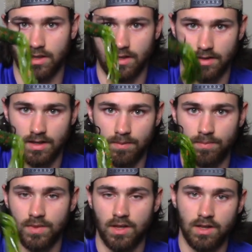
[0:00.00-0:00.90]
in
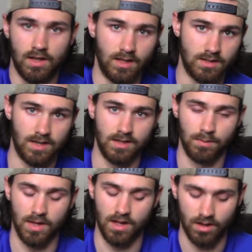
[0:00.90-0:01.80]
them inside
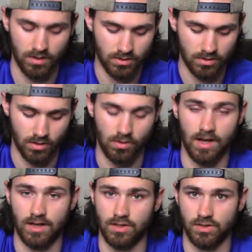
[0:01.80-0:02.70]
the bag so
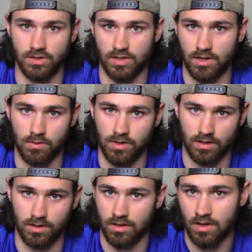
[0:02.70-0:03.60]
I can just get
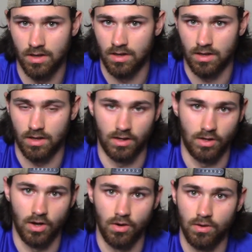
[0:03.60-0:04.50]
one
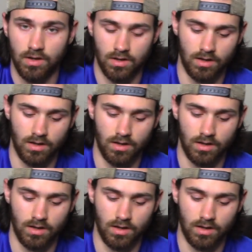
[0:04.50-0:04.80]
and go.